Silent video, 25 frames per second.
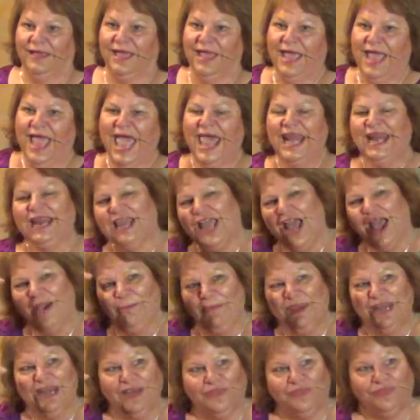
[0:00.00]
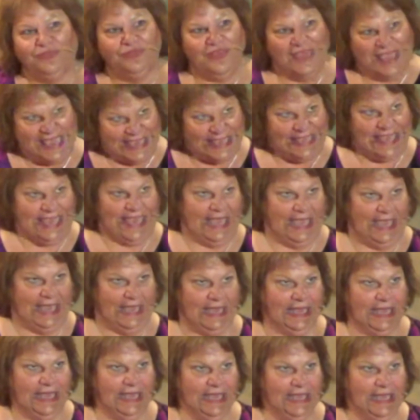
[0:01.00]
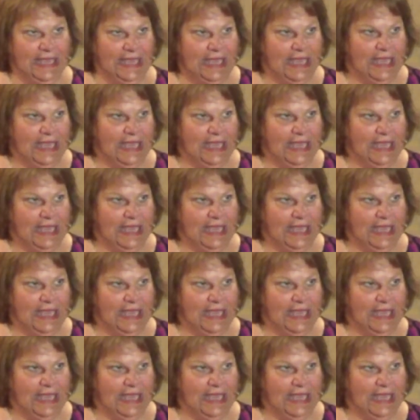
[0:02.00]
And it got me to thinking